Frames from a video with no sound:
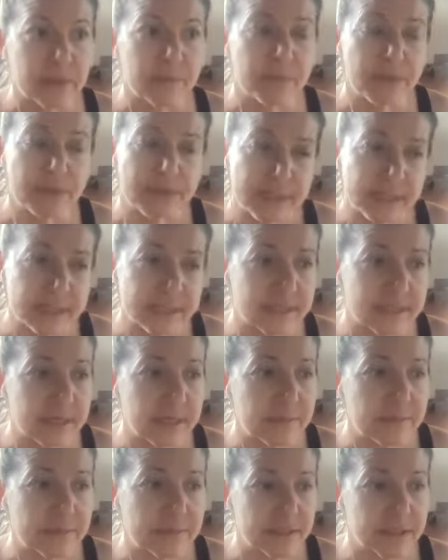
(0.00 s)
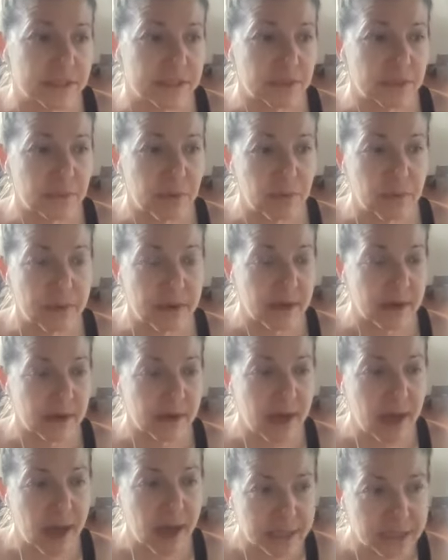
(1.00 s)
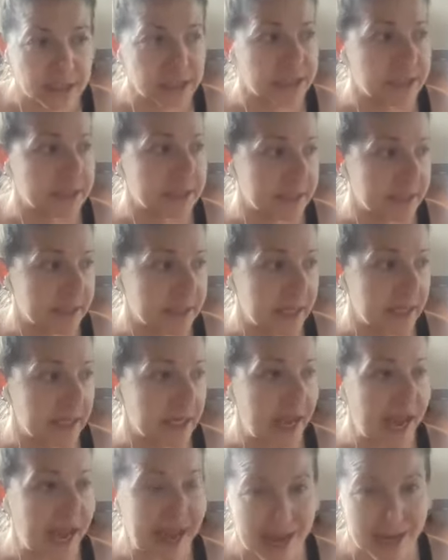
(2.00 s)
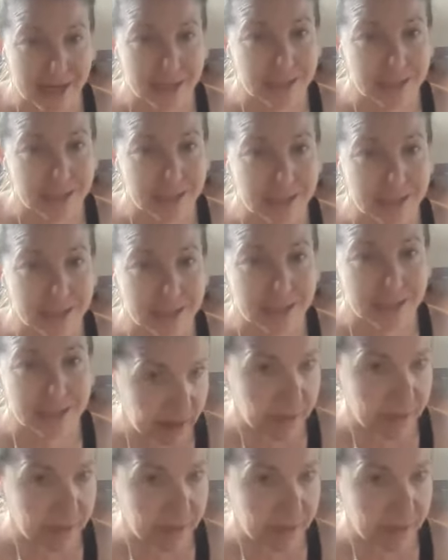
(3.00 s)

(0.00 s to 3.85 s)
puts us in a position where we unconsciously act that